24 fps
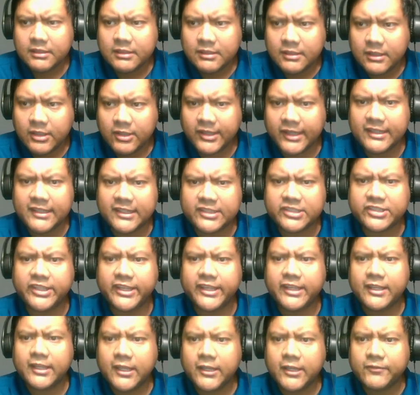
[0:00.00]
Okay, let's
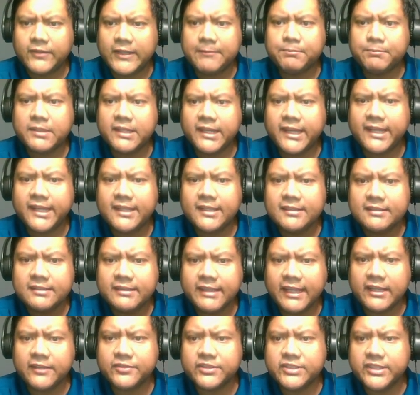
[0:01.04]
see. If they play
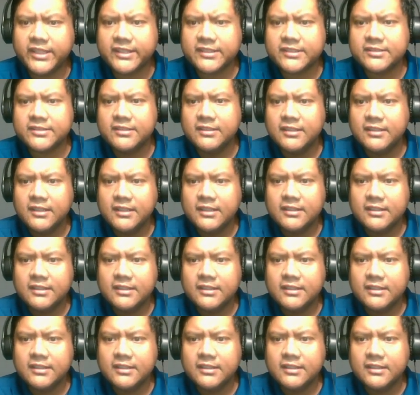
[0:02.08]
knight f6,